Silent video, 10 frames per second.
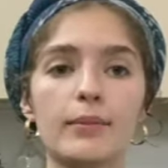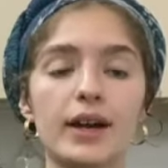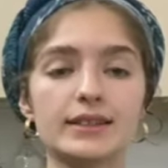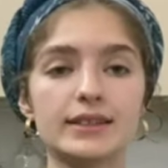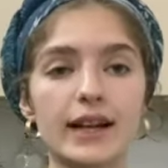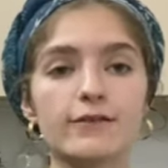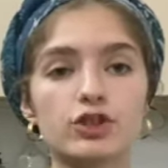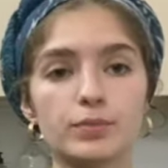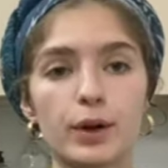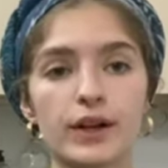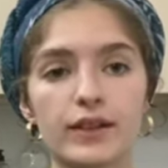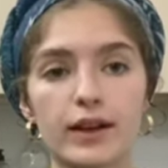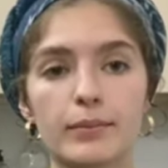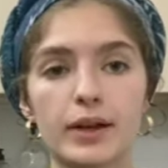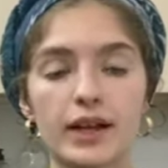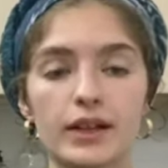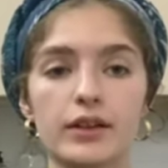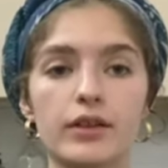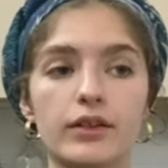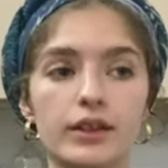instead of just putting them in
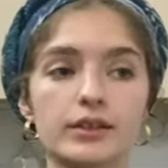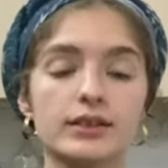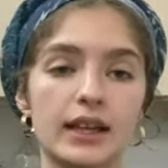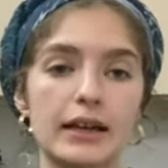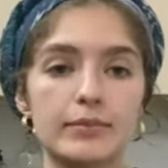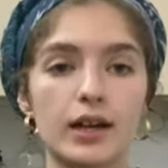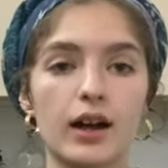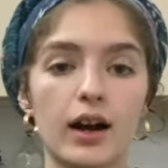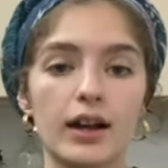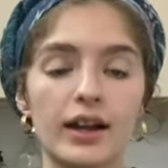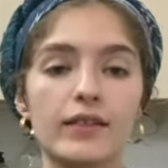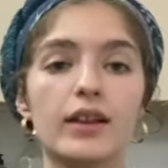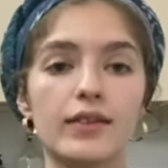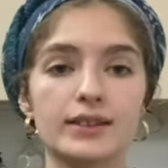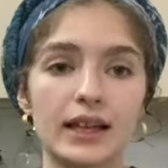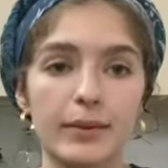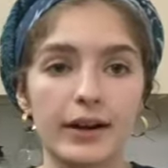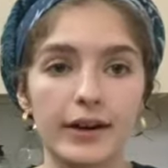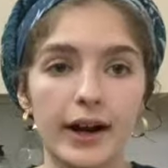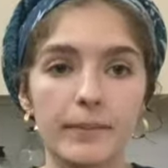the same in the same
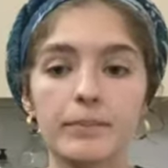area.